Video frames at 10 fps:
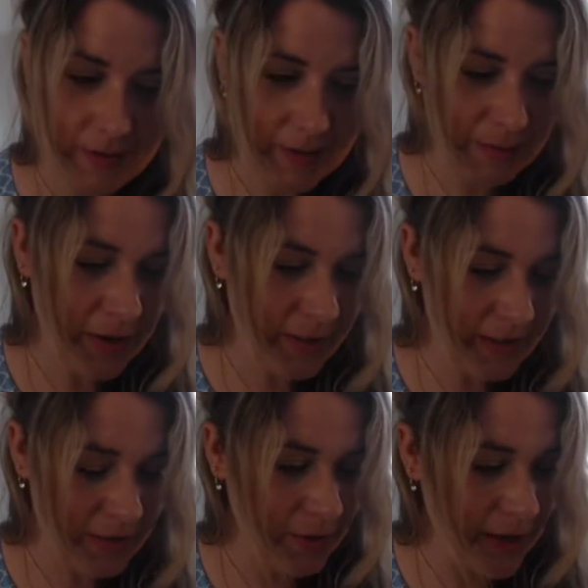
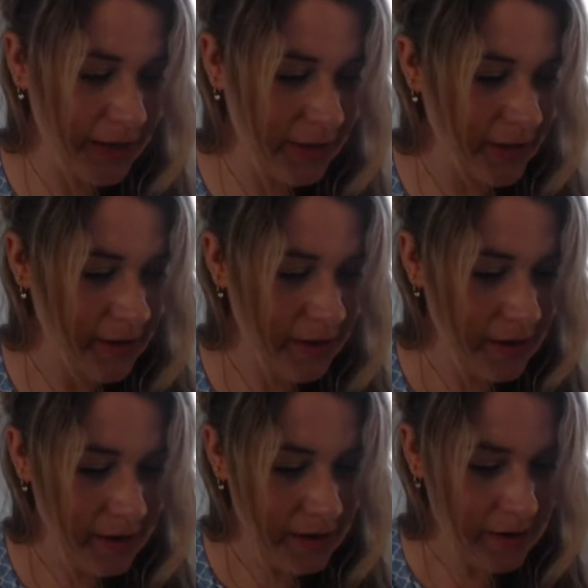demanded the stranger.
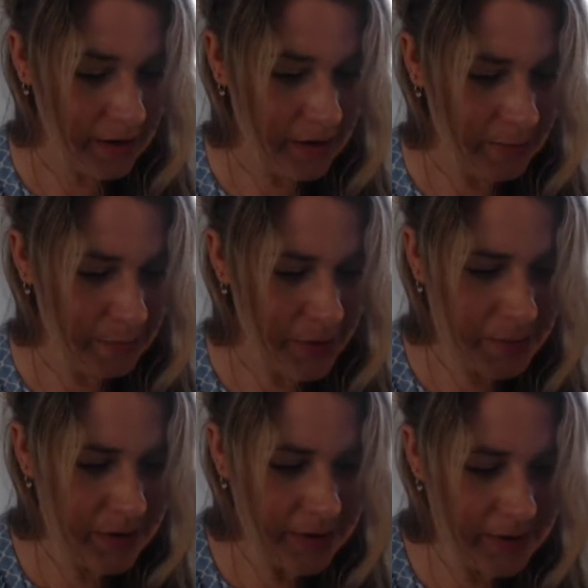But the
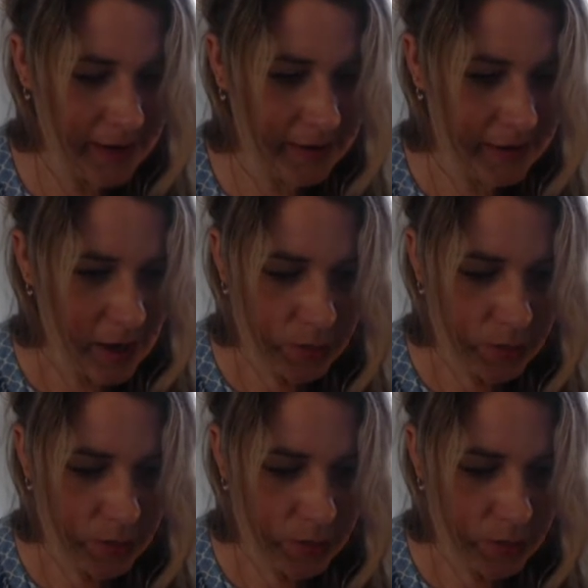princess